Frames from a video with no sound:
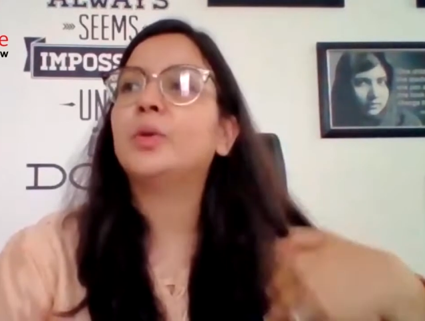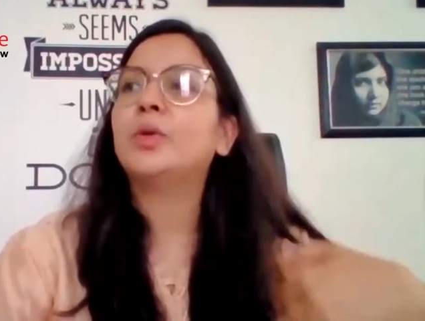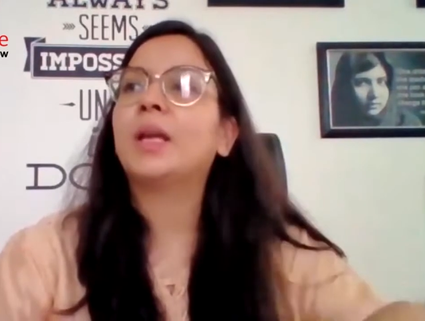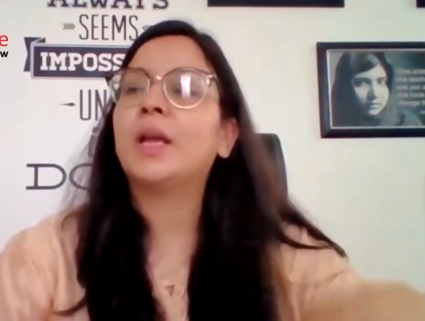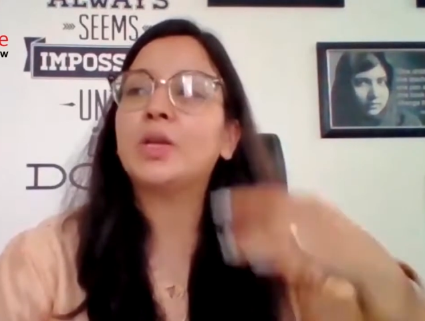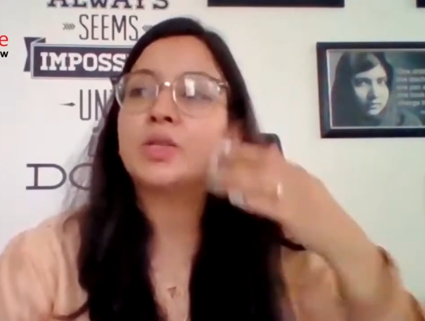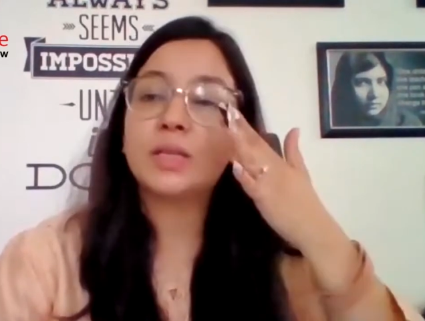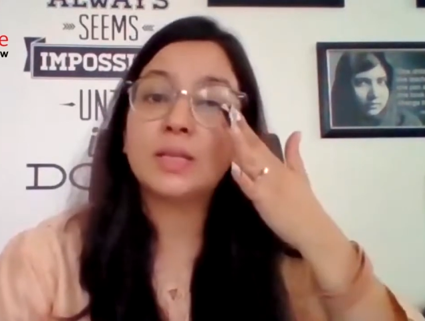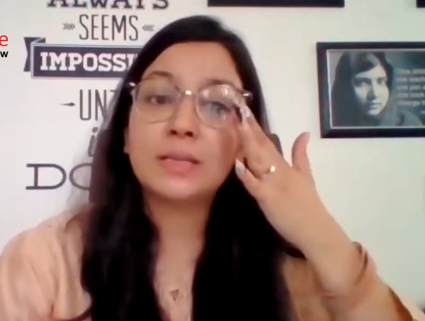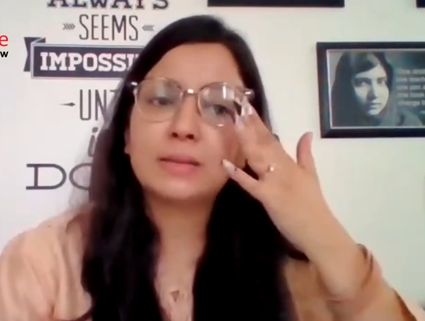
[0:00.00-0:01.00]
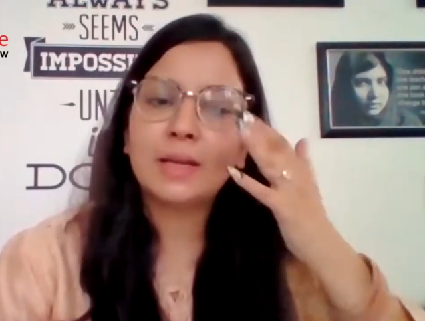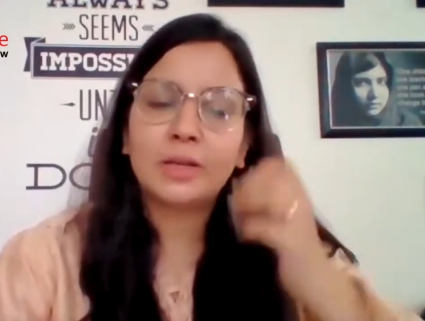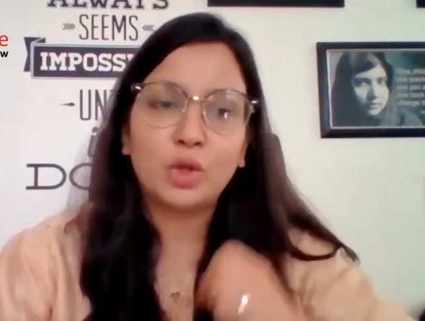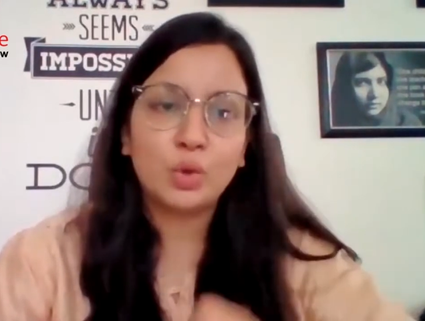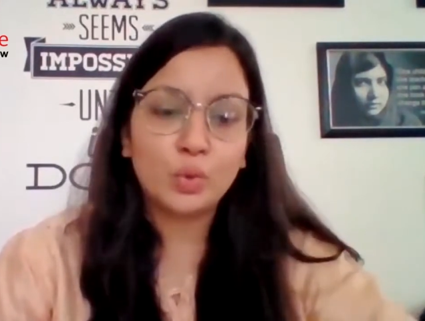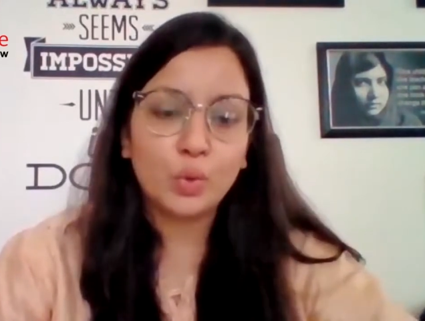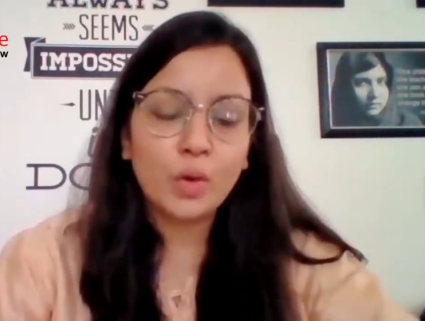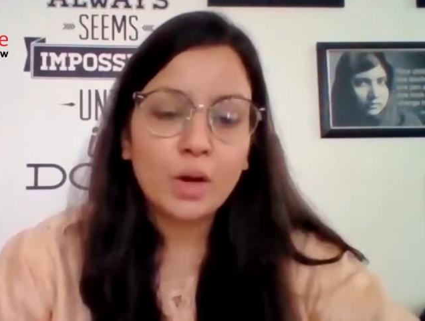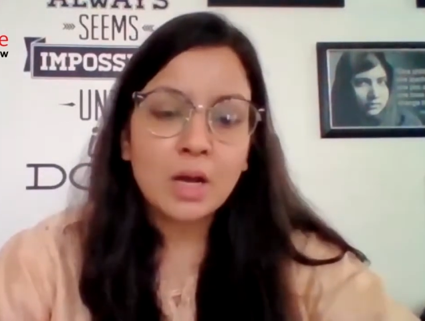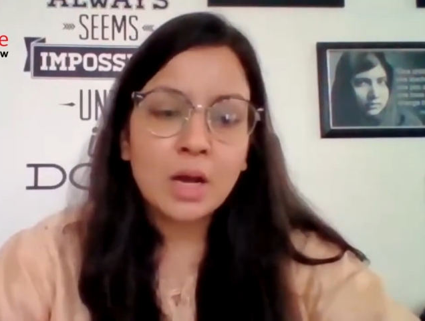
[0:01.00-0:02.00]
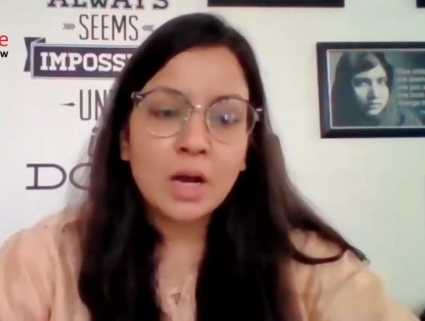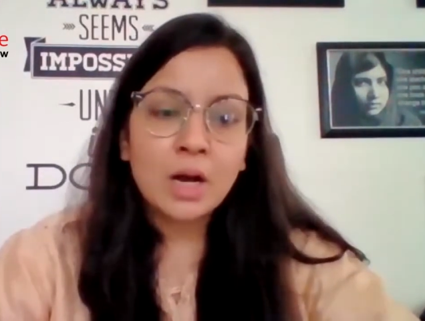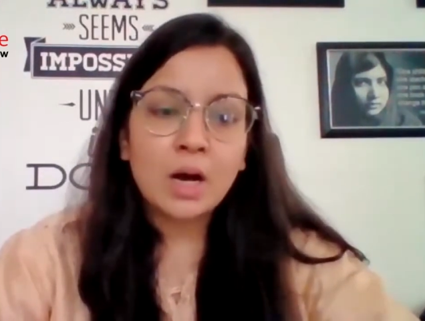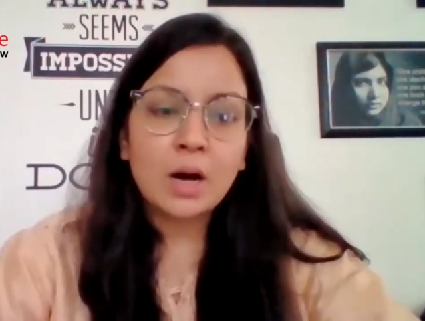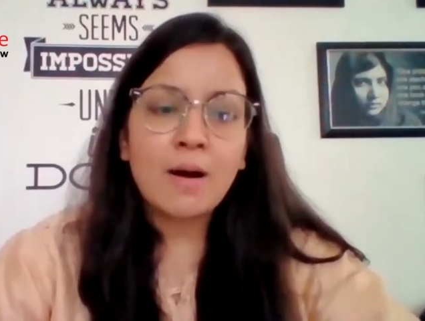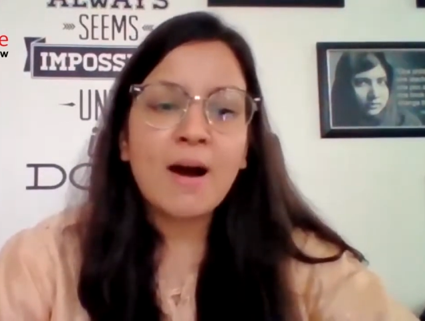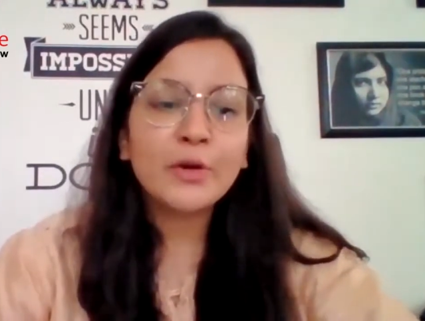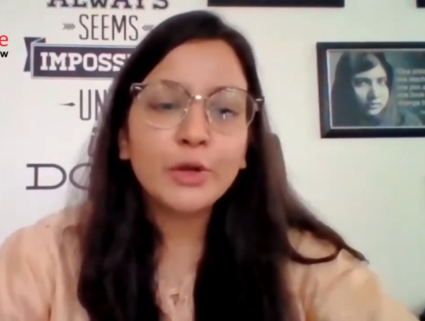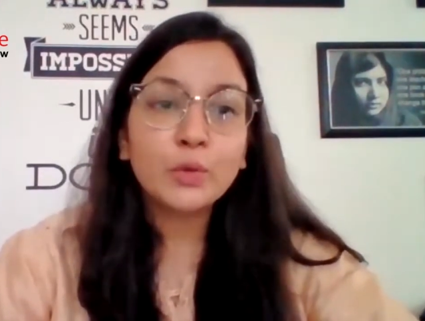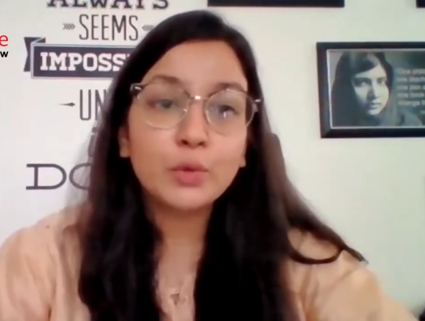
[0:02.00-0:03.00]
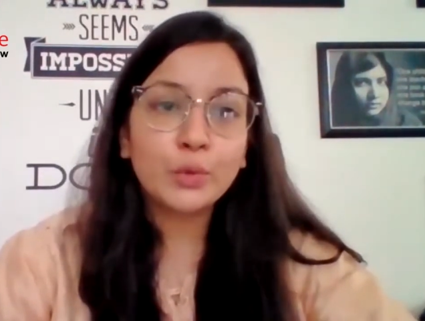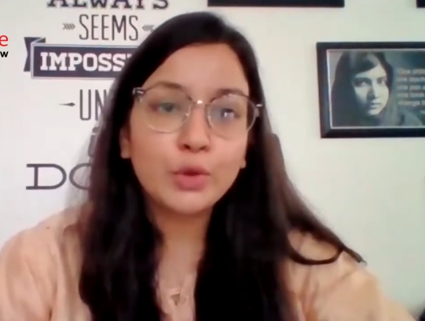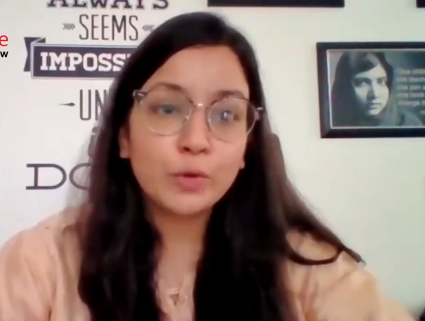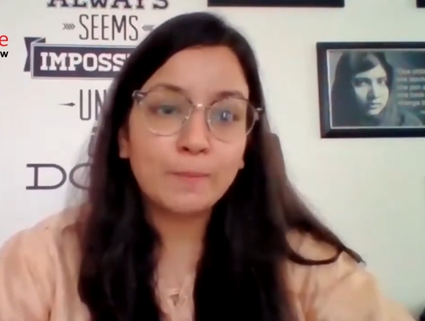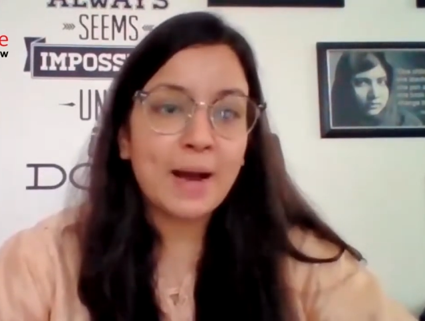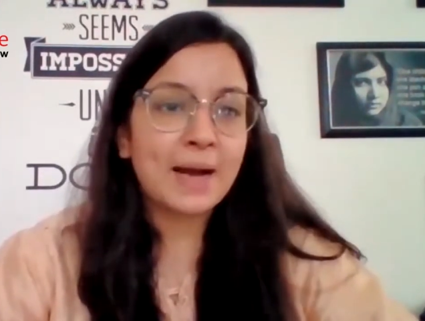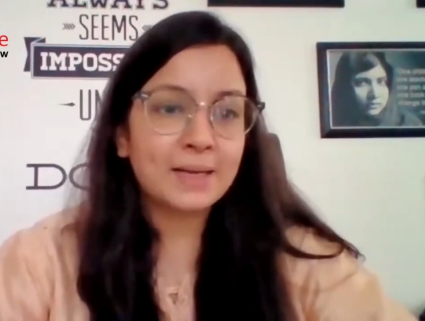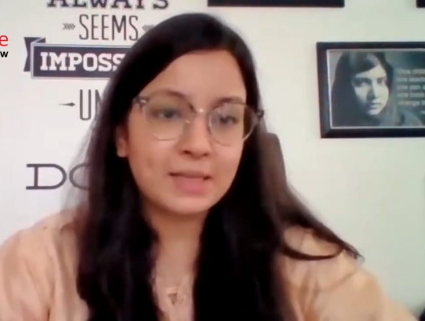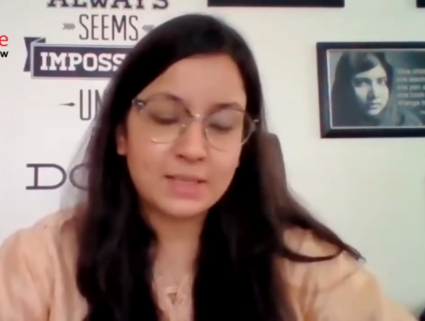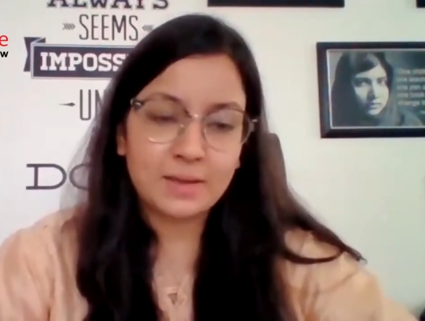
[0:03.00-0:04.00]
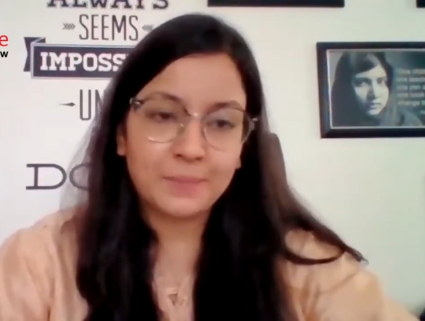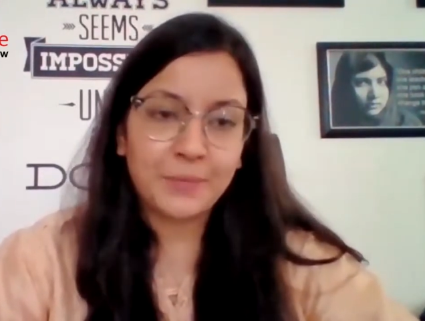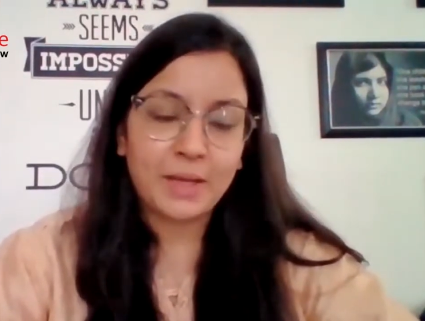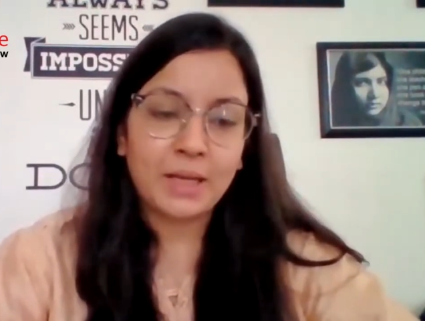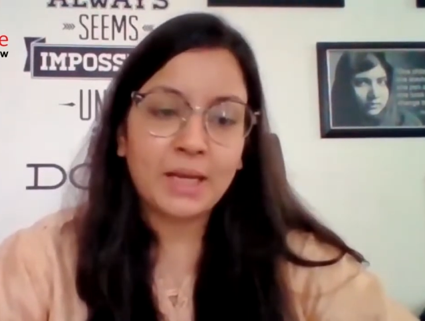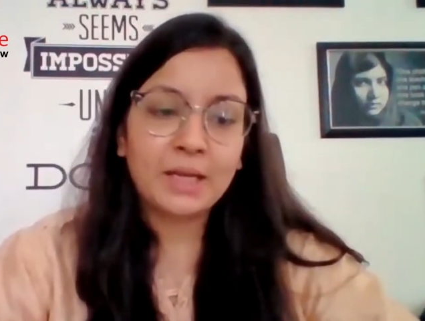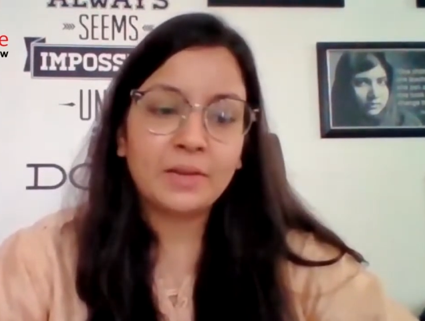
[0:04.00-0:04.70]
Speaker 1: communication is that, you know, uh, how do you know you're bad at something?